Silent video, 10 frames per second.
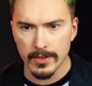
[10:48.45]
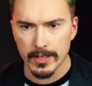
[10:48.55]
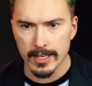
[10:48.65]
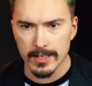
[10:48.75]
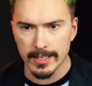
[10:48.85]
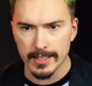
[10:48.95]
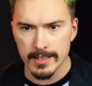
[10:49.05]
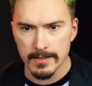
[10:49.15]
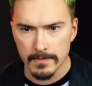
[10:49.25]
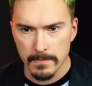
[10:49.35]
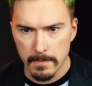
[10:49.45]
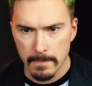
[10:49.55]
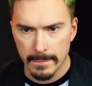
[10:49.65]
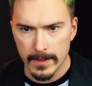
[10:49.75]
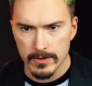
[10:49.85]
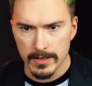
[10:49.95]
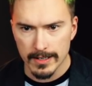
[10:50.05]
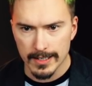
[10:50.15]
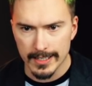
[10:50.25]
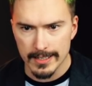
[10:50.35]
Okay, clicking. No,
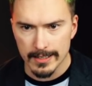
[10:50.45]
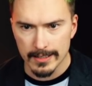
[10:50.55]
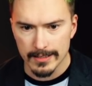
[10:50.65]
clicking.